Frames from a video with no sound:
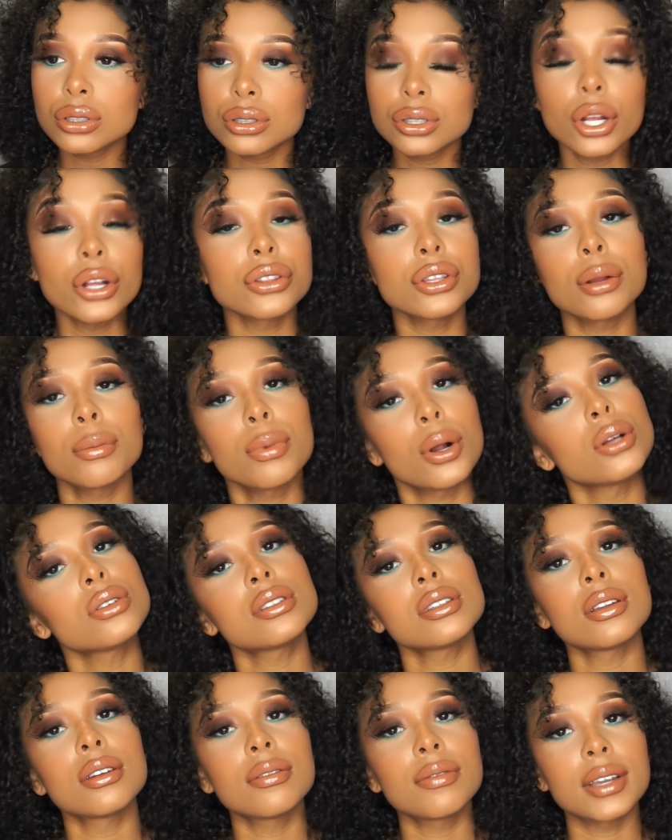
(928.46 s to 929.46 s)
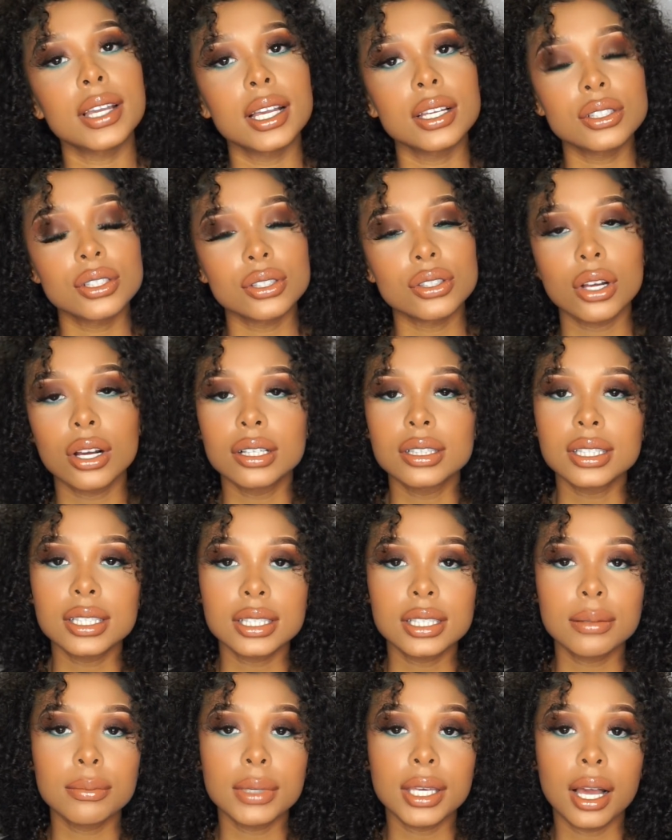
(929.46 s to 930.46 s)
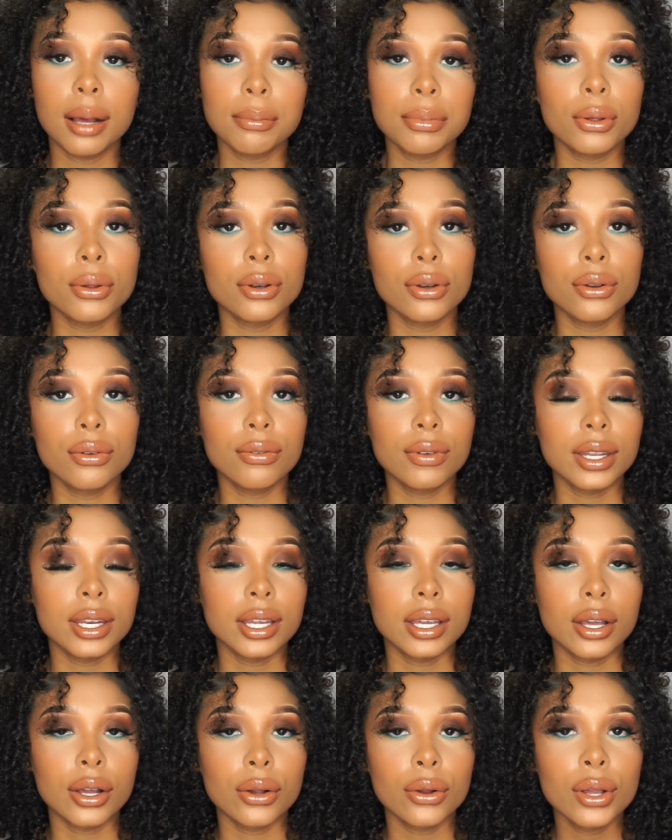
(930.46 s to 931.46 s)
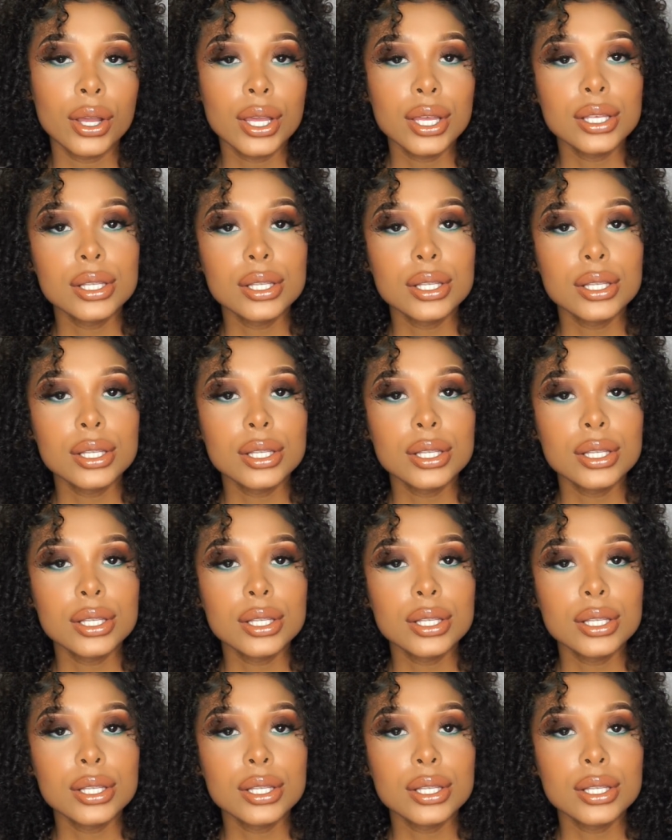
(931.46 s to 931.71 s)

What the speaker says: turn their post notifications on to see me upload a new video.